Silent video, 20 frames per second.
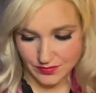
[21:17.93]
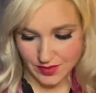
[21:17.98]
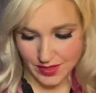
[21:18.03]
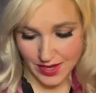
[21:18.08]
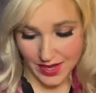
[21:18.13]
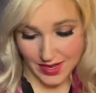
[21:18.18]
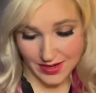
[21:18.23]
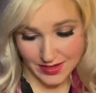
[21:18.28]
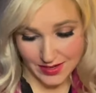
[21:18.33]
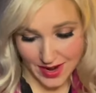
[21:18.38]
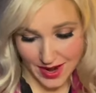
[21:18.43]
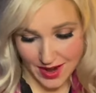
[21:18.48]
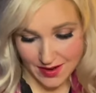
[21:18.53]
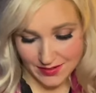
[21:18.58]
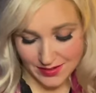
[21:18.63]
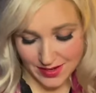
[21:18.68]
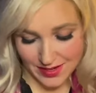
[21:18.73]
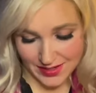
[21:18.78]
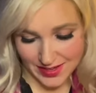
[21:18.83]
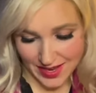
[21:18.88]
And
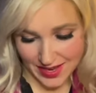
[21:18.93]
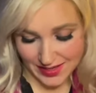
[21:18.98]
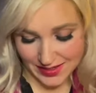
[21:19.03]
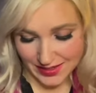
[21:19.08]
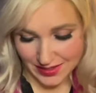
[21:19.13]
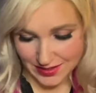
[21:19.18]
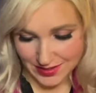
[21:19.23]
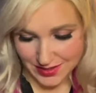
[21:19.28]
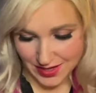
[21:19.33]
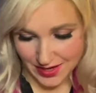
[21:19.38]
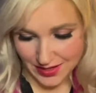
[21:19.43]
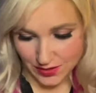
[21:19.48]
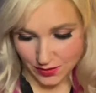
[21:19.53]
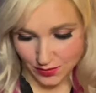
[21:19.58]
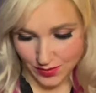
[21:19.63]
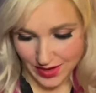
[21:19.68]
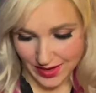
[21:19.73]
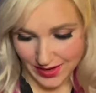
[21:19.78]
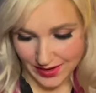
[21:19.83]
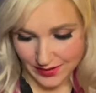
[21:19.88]
again, it died
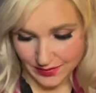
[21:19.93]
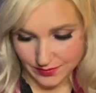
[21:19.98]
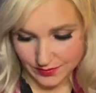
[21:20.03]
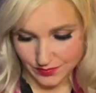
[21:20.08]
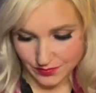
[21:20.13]
away.